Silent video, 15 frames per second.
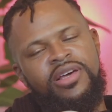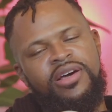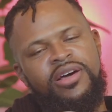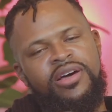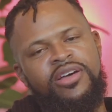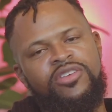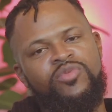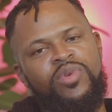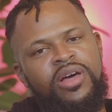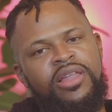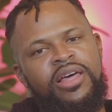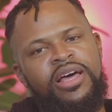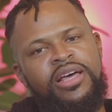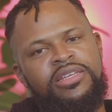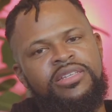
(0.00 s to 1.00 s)
as well
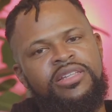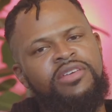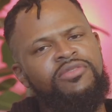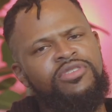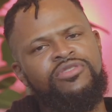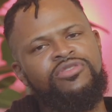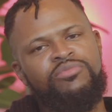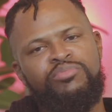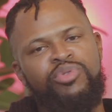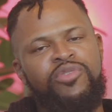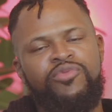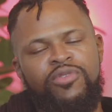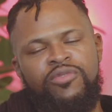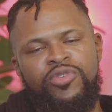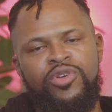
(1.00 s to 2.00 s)
as leave a brief
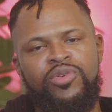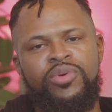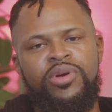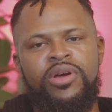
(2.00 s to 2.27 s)
review,